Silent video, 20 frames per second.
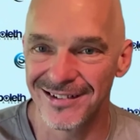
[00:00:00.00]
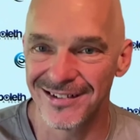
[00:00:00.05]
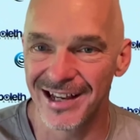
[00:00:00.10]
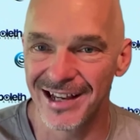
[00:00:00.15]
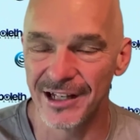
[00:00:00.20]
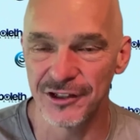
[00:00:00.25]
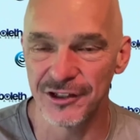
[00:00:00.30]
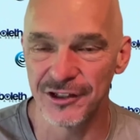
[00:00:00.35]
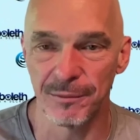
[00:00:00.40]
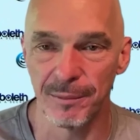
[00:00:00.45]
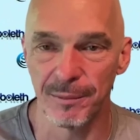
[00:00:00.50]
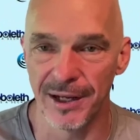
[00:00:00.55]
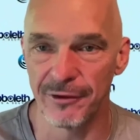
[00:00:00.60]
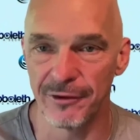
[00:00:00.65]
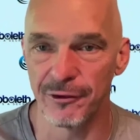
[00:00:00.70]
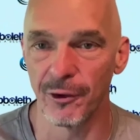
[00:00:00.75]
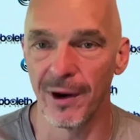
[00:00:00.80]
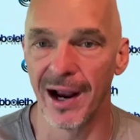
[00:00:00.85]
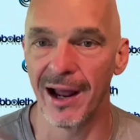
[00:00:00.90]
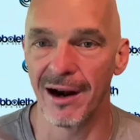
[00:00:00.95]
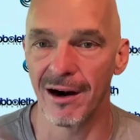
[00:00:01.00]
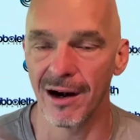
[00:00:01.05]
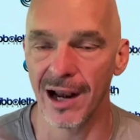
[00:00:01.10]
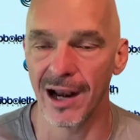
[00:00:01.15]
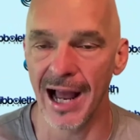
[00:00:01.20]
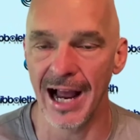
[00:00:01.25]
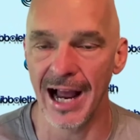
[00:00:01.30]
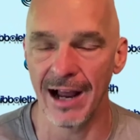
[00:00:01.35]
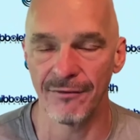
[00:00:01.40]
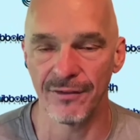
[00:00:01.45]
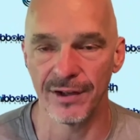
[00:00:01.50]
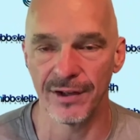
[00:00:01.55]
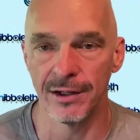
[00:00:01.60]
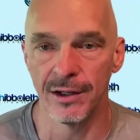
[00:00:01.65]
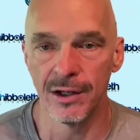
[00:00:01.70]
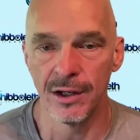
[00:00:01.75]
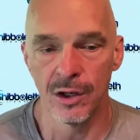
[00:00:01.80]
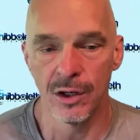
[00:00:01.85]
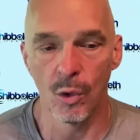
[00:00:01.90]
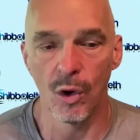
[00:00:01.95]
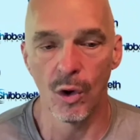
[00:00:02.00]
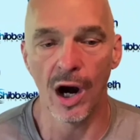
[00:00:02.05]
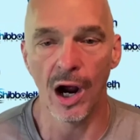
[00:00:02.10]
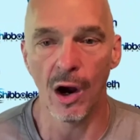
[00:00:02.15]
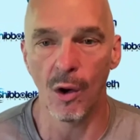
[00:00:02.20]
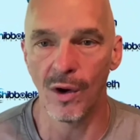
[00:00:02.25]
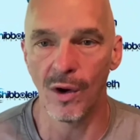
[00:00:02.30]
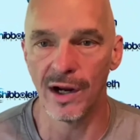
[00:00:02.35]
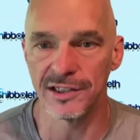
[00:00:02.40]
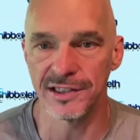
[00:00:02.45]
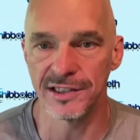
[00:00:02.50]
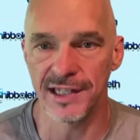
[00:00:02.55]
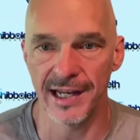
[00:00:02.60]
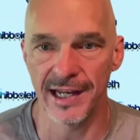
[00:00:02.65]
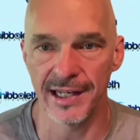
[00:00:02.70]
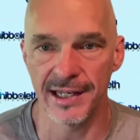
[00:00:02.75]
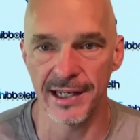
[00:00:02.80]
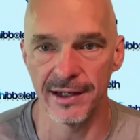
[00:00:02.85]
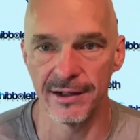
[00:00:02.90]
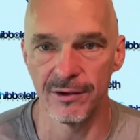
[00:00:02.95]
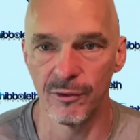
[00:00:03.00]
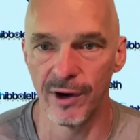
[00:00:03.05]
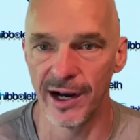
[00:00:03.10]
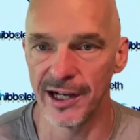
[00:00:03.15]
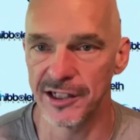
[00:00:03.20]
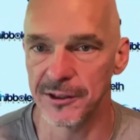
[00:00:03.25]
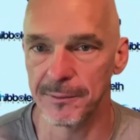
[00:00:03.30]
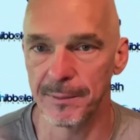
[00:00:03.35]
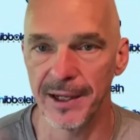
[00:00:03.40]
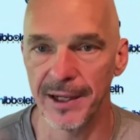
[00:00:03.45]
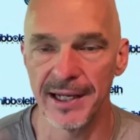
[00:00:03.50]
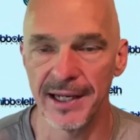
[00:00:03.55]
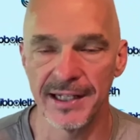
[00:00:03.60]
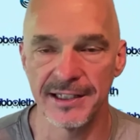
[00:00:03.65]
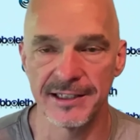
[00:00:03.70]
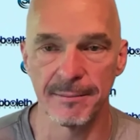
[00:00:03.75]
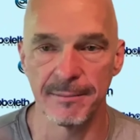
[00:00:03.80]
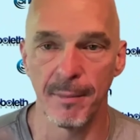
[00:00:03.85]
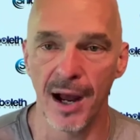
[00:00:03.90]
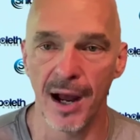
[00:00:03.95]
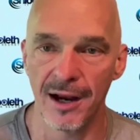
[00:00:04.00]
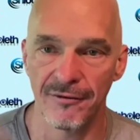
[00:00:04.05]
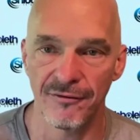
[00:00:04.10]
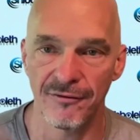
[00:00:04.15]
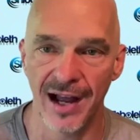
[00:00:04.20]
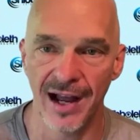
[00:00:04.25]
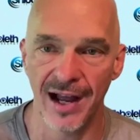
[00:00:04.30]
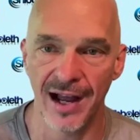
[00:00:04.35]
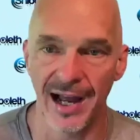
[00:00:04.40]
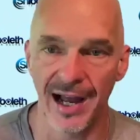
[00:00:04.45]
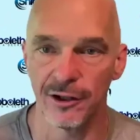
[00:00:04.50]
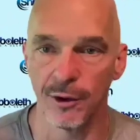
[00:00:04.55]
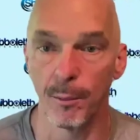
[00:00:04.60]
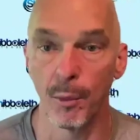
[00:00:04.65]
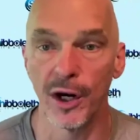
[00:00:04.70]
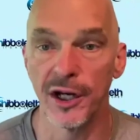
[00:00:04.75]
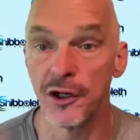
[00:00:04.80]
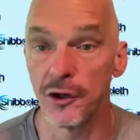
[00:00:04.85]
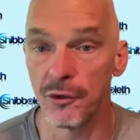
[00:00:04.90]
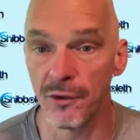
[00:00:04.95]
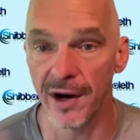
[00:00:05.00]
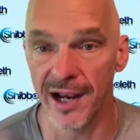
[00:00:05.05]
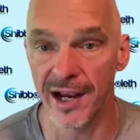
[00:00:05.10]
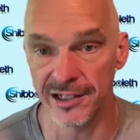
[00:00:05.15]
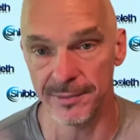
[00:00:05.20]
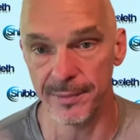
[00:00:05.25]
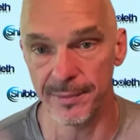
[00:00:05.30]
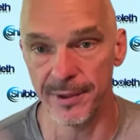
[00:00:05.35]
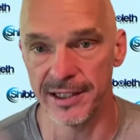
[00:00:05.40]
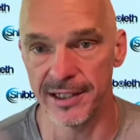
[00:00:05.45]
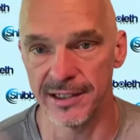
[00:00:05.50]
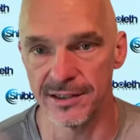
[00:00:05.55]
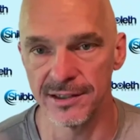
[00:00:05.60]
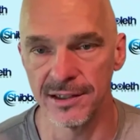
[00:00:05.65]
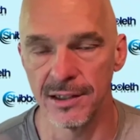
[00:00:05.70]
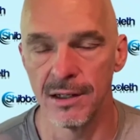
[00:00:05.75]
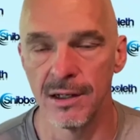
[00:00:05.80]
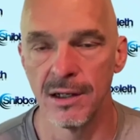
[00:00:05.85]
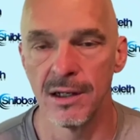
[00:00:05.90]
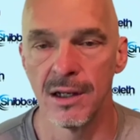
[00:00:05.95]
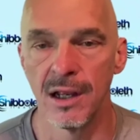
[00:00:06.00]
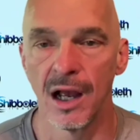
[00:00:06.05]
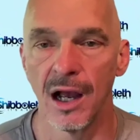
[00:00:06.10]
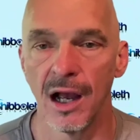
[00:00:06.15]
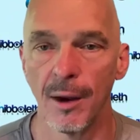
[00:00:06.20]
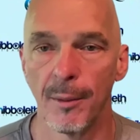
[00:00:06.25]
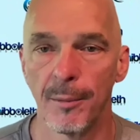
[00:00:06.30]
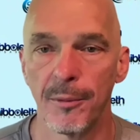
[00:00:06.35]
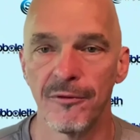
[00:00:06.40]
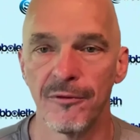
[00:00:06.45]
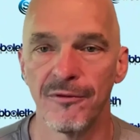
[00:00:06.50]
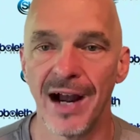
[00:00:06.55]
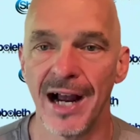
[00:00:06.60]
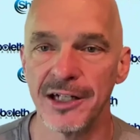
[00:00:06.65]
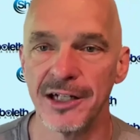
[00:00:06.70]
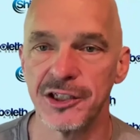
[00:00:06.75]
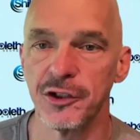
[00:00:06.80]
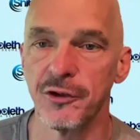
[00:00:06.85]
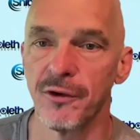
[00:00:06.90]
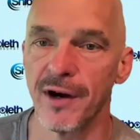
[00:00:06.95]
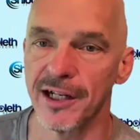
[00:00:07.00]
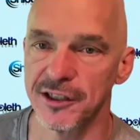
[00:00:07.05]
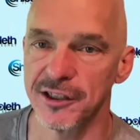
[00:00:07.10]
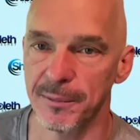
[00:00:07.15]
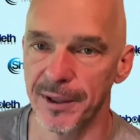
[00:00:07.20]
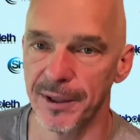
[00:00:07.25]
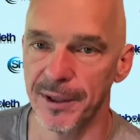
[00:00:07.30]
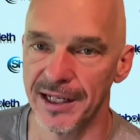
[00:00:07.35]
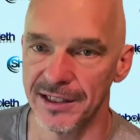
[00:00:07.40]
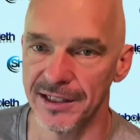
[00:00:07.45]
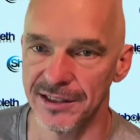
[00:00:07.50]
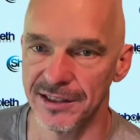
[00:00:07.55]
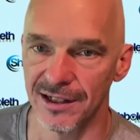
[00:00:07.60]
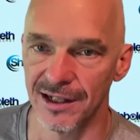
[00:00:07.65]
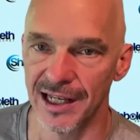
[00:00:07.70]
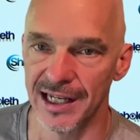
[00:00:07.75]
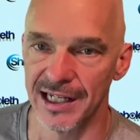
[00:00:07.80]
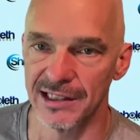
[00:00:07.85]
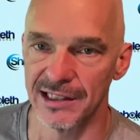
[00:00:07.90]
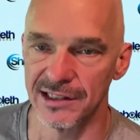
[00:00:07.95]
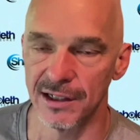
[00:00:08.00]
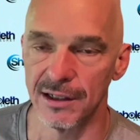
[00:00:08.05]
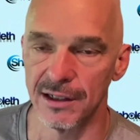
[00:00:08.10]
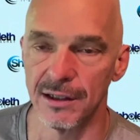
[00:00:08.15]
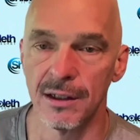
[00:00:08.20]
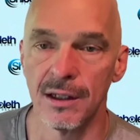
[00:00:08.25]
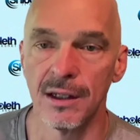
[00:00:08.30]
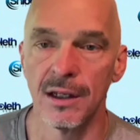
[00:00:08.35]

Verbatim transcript: It should be throughout our life. And we're always taking recipes and modifying them. Bring your recipes, uh, provide your recipes to Lisa.